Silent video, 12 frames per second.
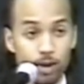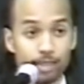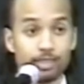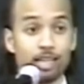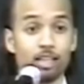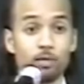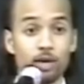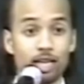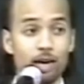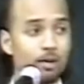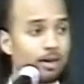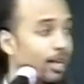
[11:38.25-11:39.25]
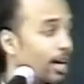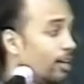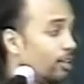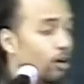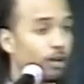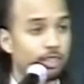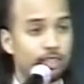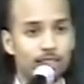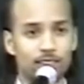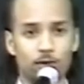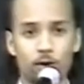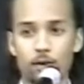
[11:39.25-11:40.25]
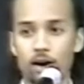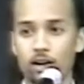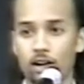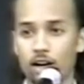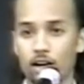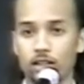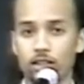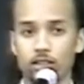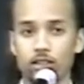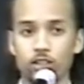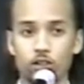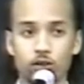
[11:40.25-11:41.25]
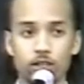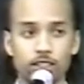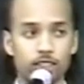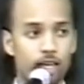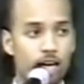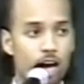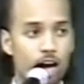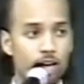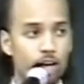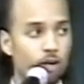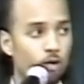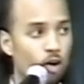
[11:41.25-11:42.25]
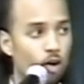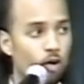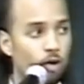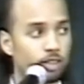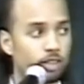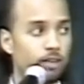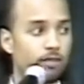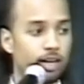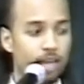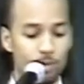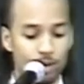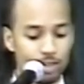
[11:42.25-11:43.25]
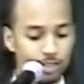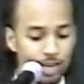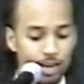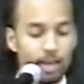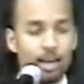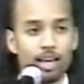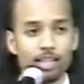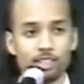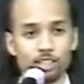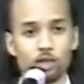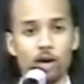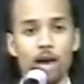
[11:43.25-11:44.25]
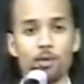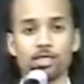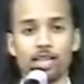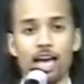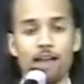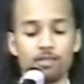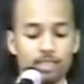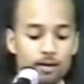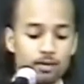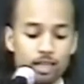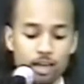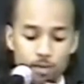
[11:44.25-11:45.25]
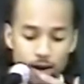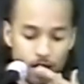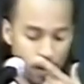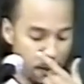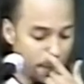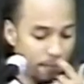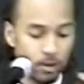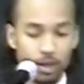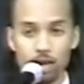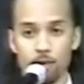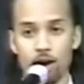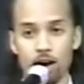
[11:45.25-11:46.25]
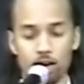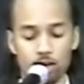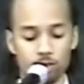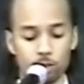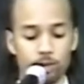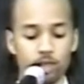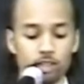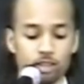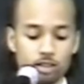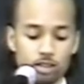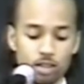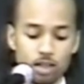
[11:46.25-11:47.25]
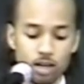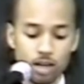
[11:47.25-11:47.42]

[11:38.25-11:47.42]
somebody telling me, and I'm glad Logan said something about the trees and how they grow and stuff like that, because it just so happens that I had the same thing in my speech.